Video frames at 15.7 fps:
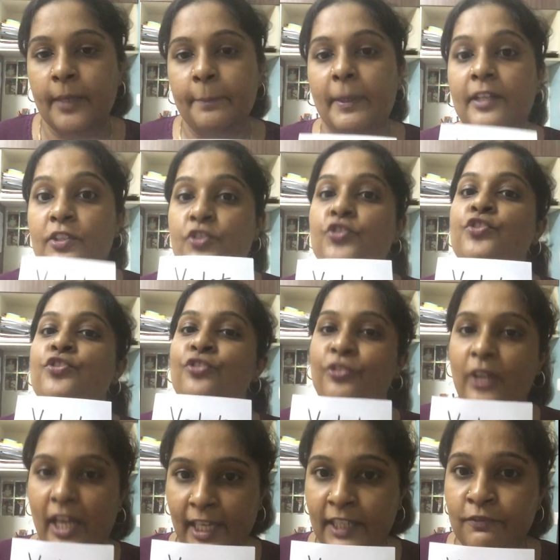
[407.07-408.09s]
but it's
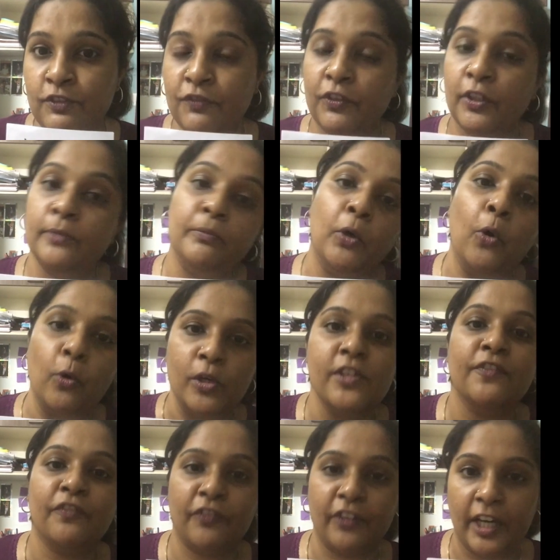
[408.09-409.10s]
derived from Old
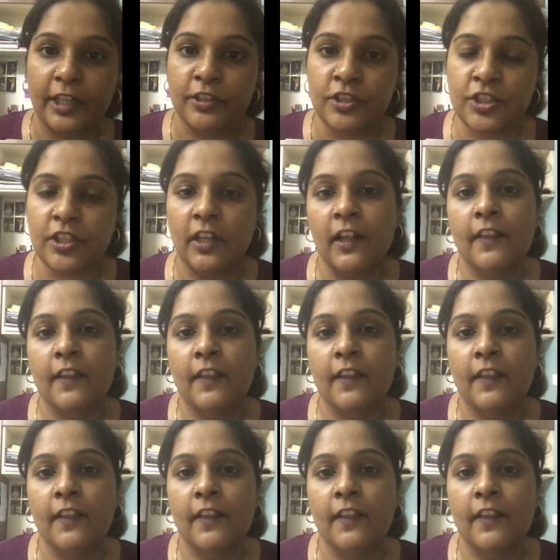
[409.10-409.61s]
French.